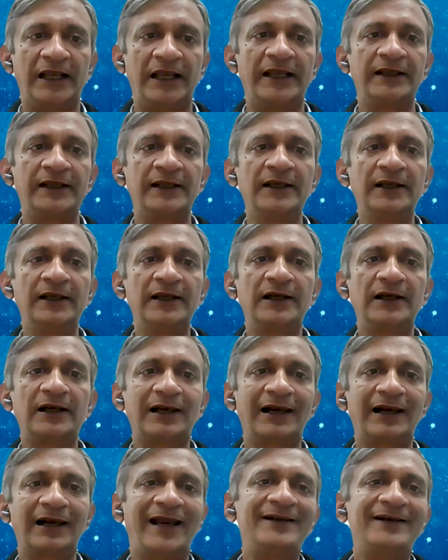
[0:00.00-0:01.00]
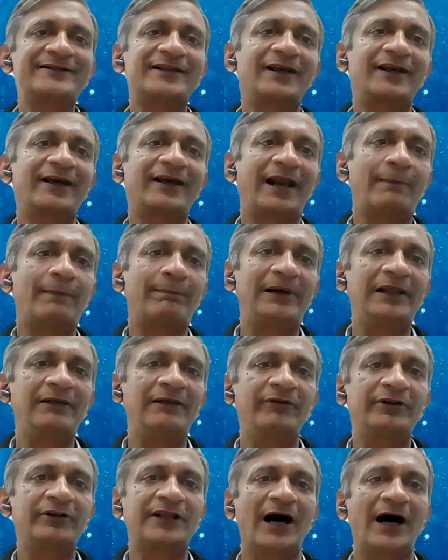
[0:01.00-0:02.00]
AI, clients are
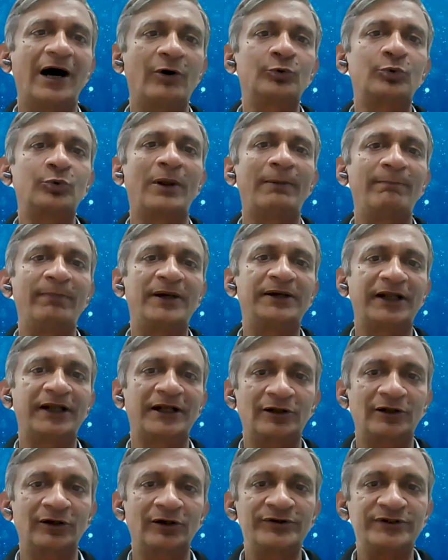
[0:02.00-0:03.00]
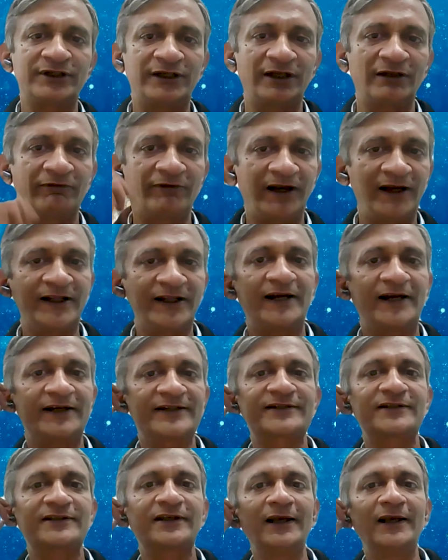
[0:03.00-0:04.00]
grappling with how to embed technology in a way
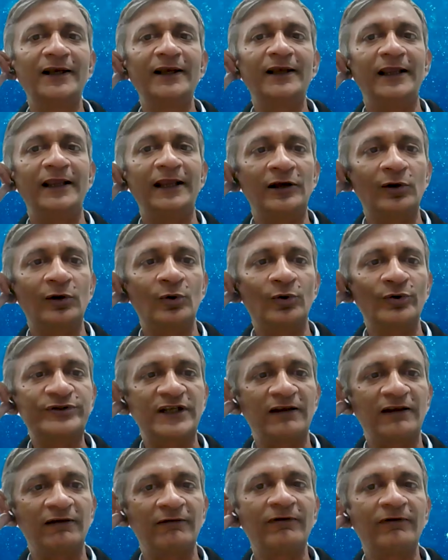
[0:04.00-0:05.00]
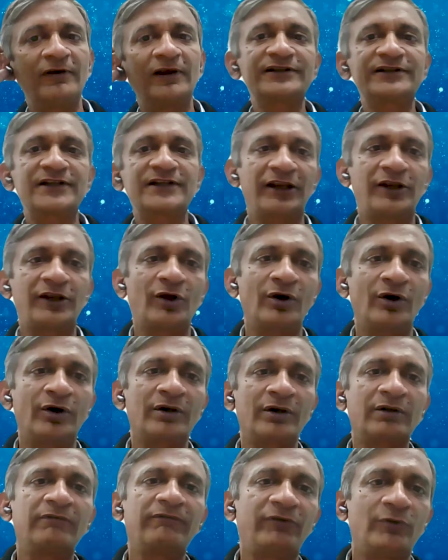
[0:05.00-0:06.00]
that's inclusive,
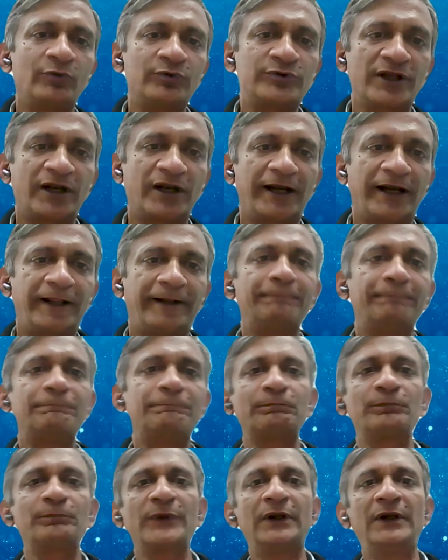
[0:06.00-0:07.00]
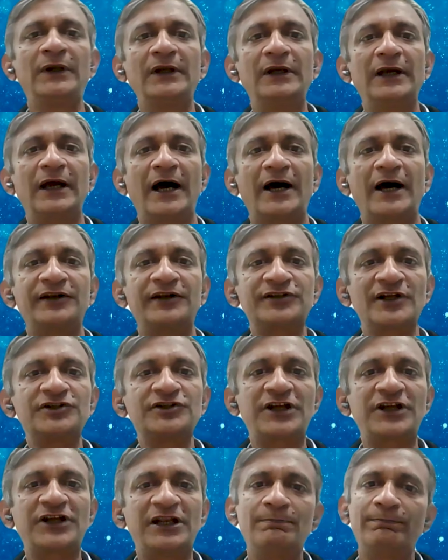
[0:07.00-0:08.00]
secure, future ready. Our
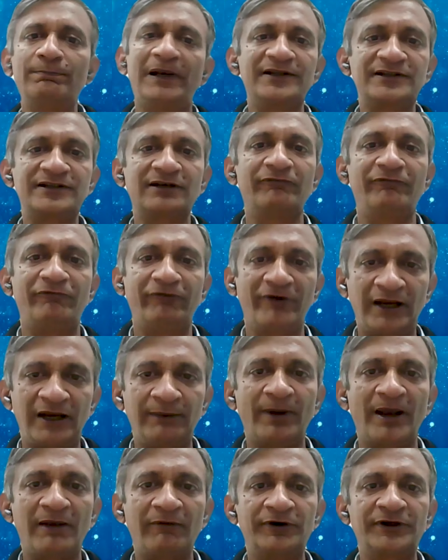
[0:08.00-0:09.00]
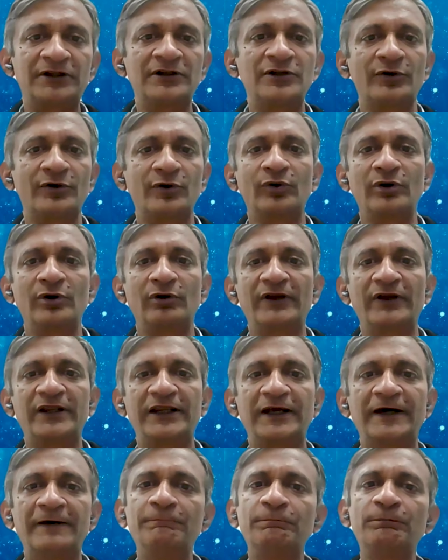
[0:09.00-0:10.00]
research team plays a very pivotal role over
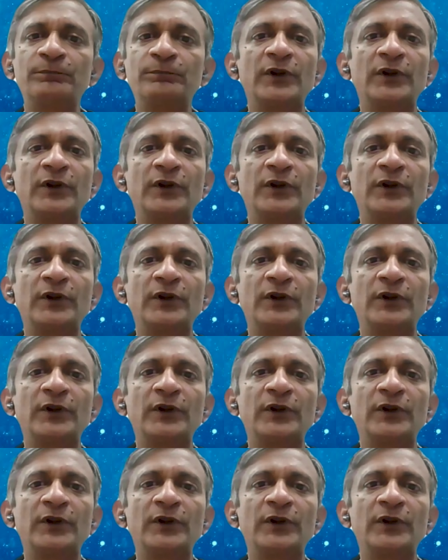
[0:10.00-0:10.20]
here.